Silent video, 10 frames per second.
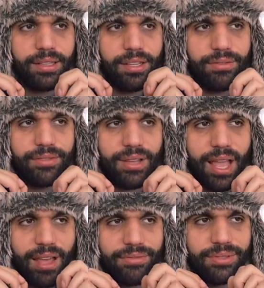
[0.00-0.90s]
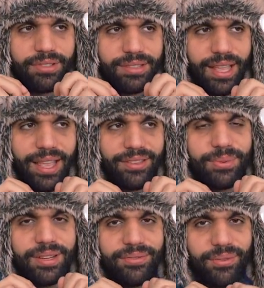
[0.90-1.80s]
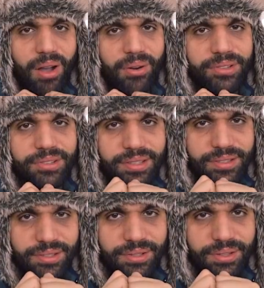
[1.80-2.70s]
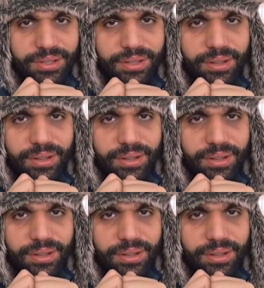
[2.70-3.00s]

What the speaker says: even if I have to stay 24 hours in the studio.